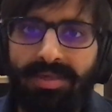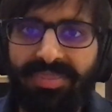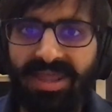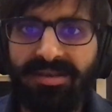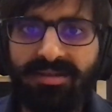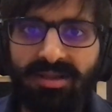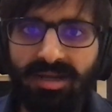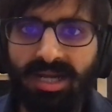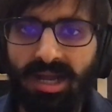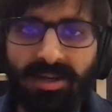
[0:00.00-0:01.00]
Then
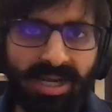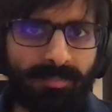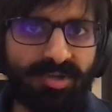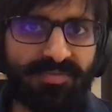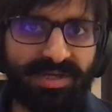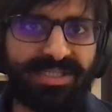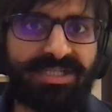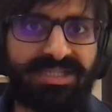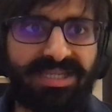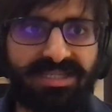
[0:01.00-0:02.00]
a couple of
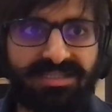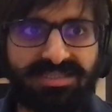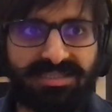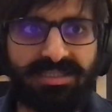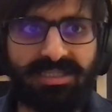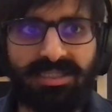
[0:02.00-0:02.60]
other things,